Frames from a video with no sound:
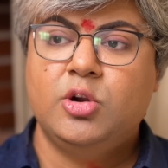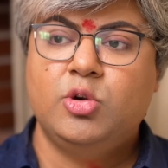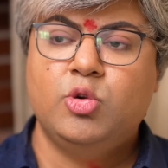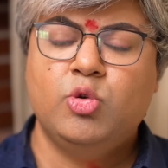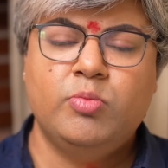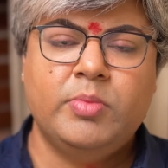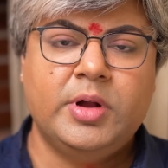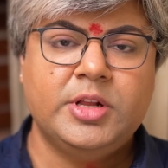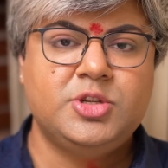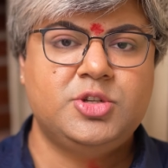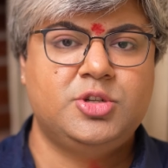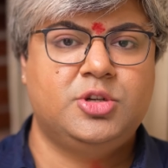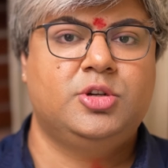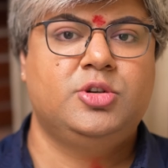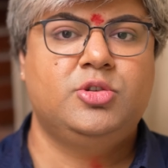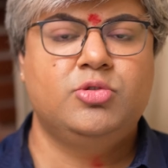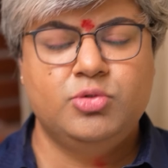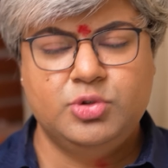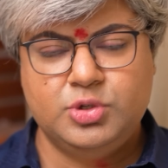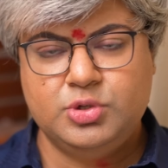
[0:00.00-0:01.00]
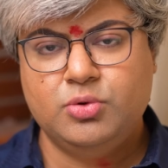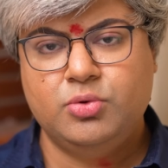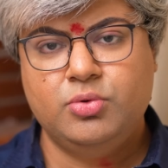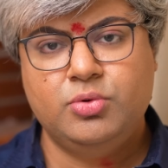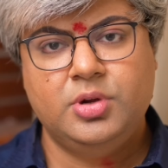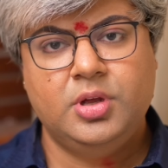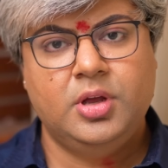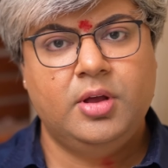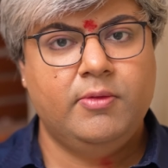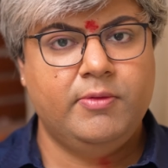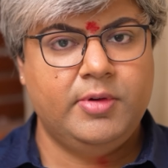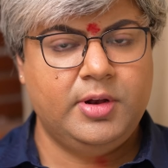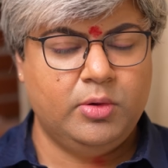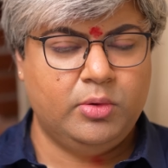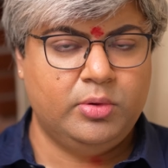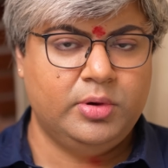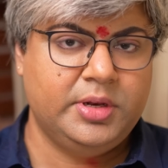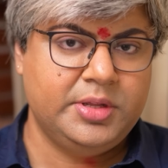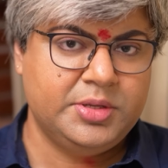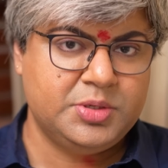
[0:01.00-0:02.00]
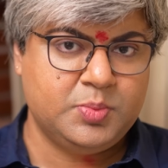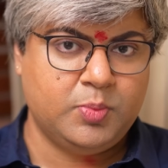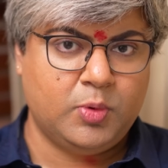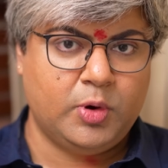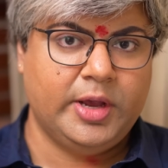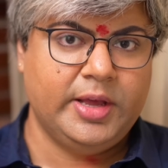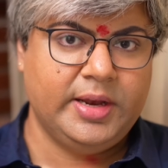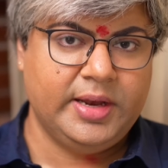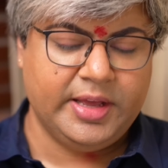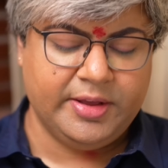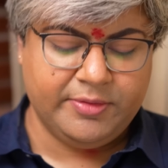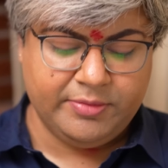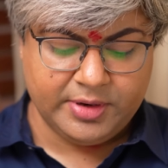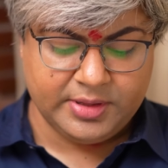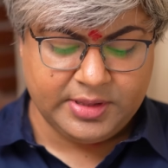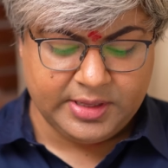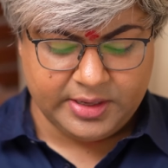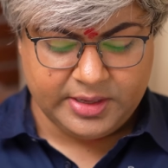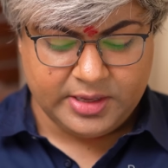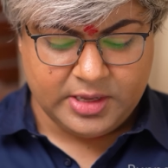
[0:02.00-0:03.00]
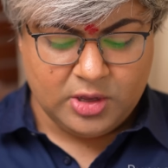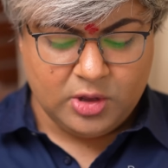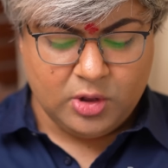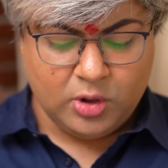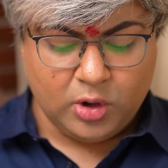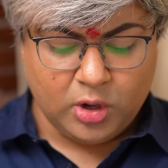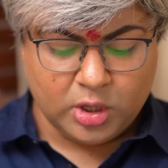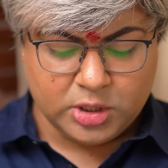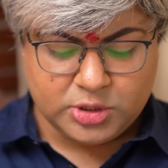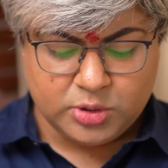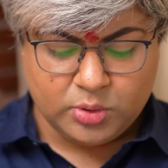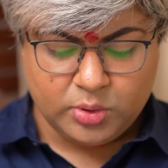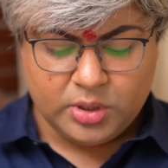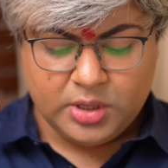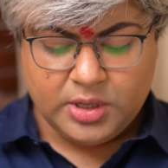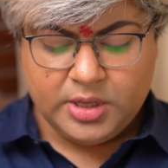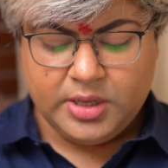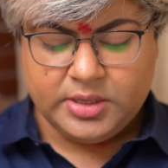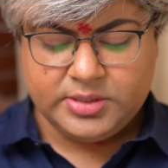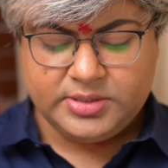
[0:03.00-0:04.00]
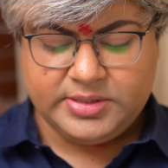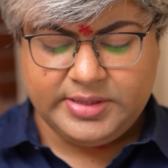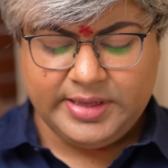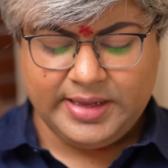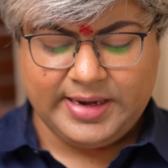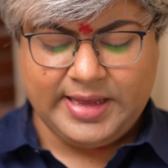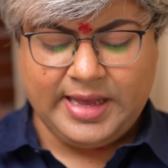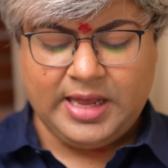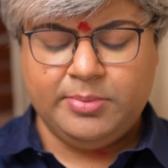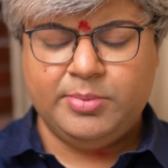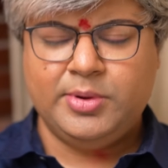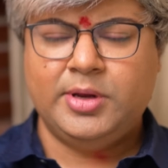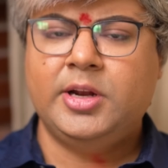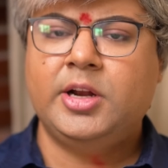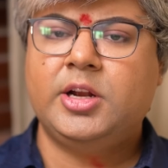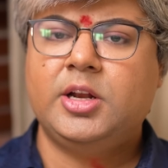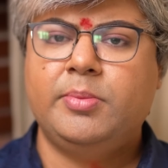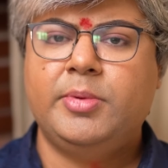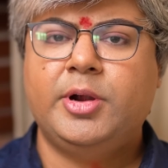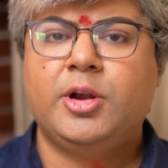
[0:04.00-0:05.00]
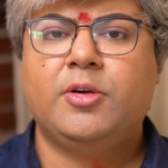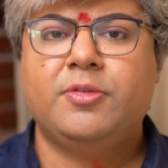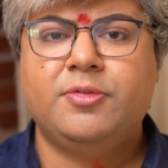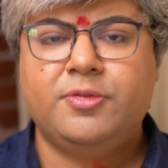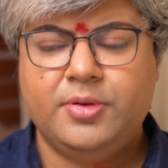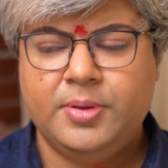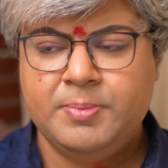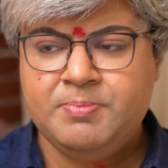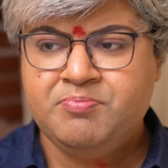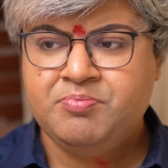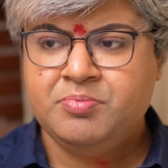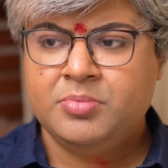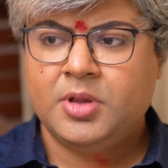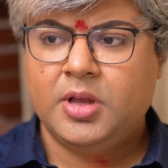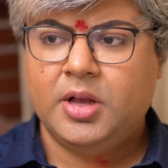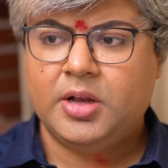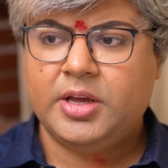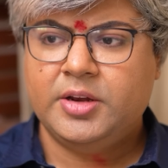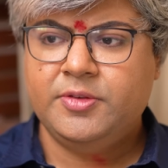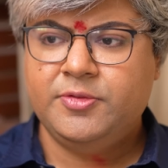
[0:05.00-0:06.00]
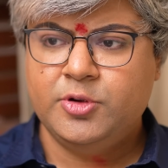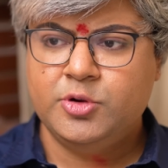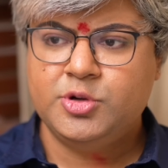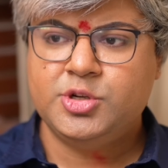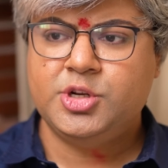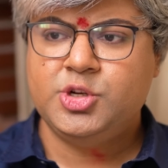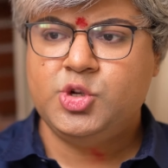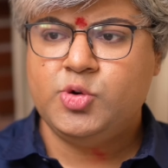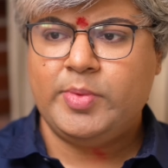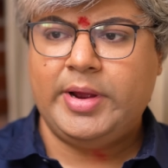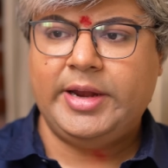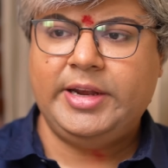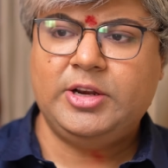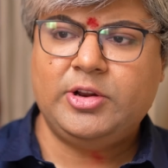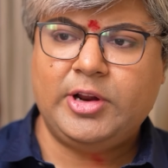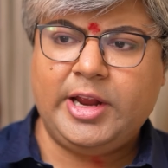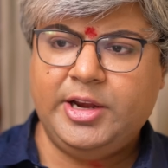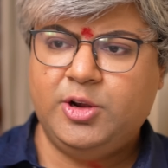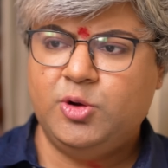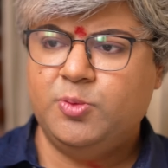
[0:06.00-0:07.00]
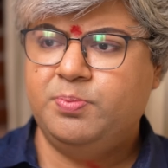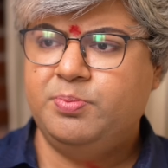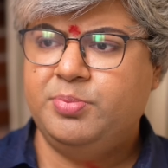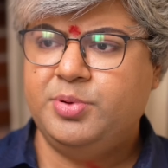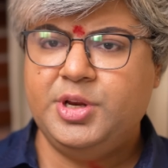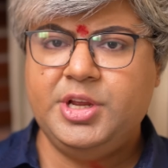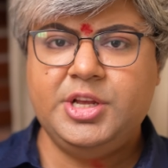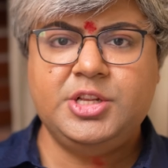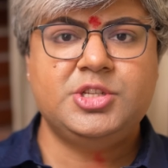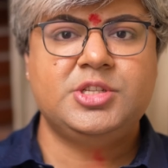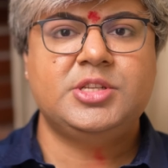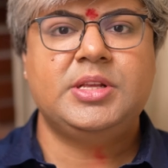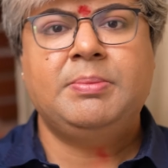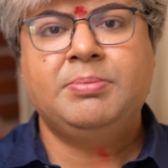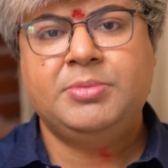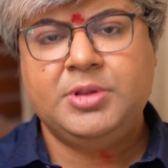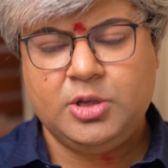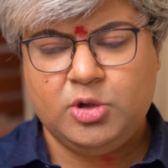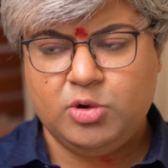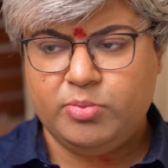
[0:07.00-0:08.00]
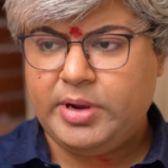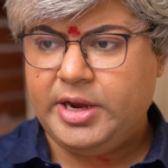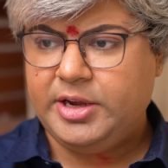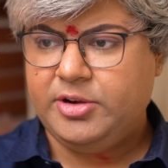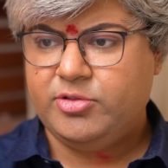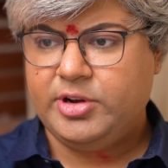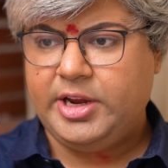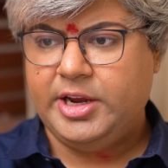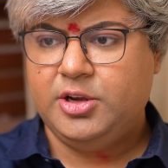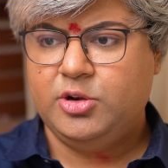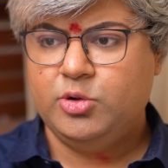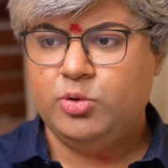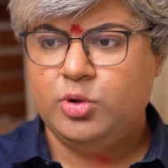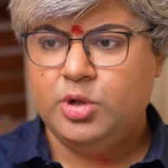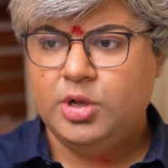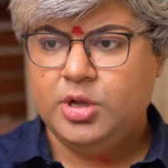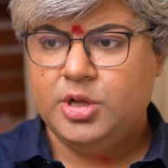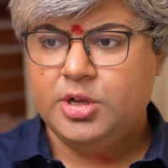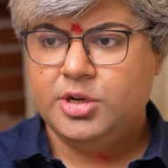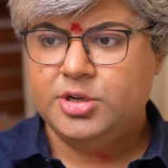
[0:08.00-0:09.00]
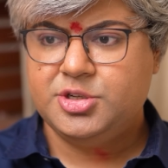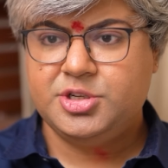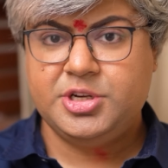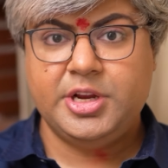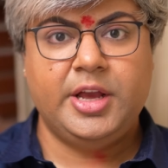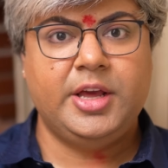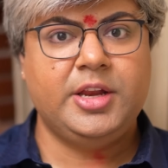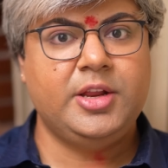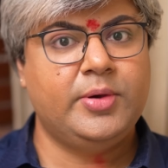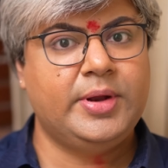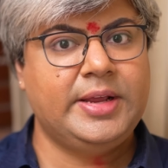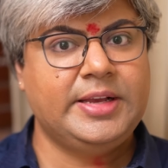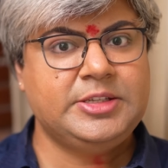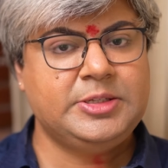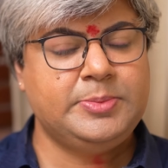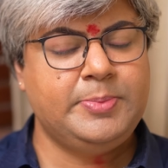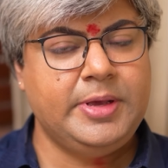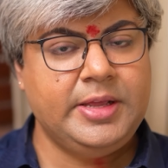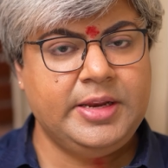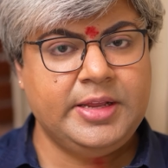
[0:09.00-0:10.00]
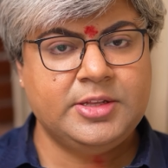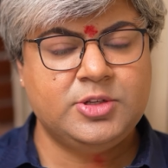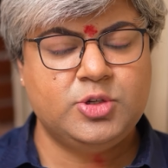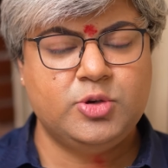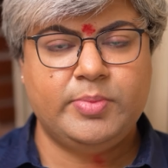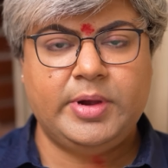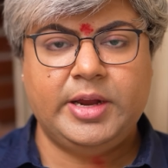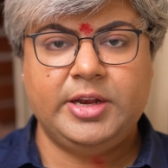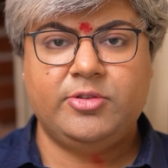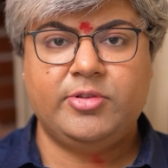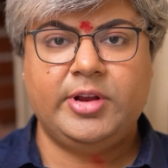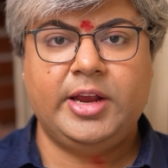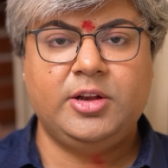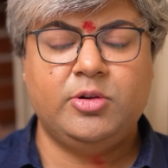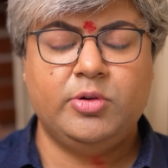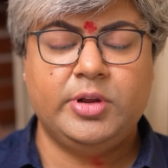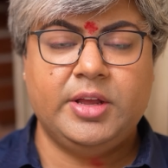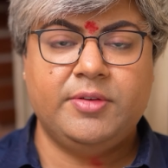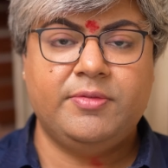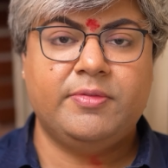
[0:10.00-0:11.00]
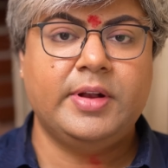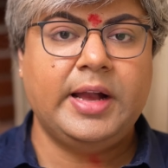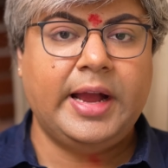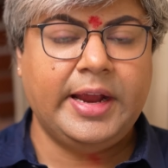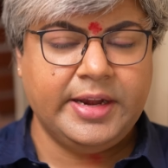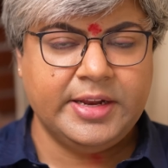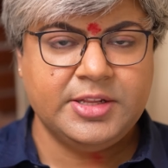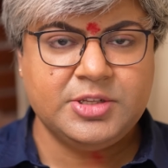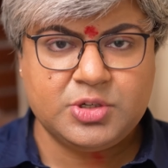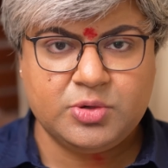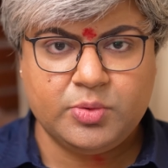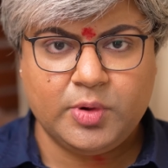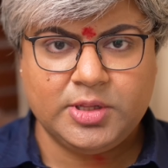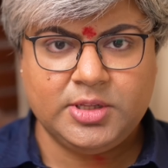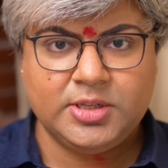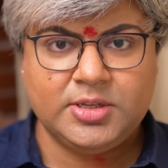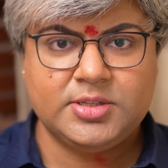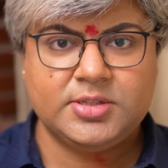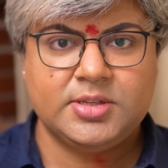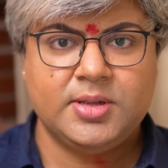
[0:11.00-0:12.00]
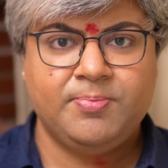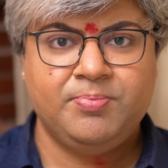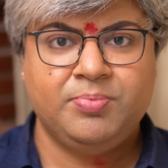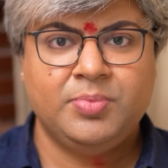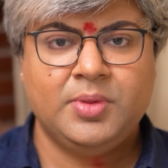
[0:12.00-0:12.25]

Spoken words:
Too much too soon will only spoil everything. Also, there can be a little bit of confusion. You might try to preach something, you might try to share your experience, you might try to give guidance to others,